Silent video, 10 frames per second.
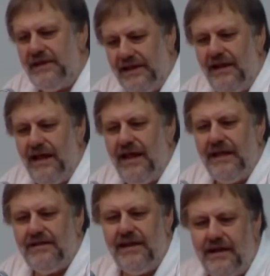with the
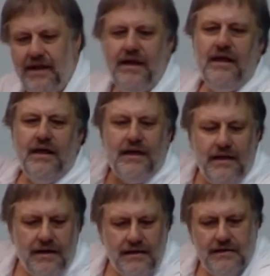lady,
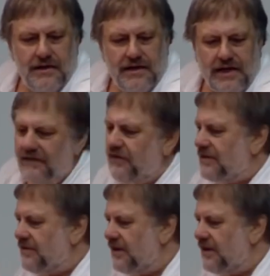have a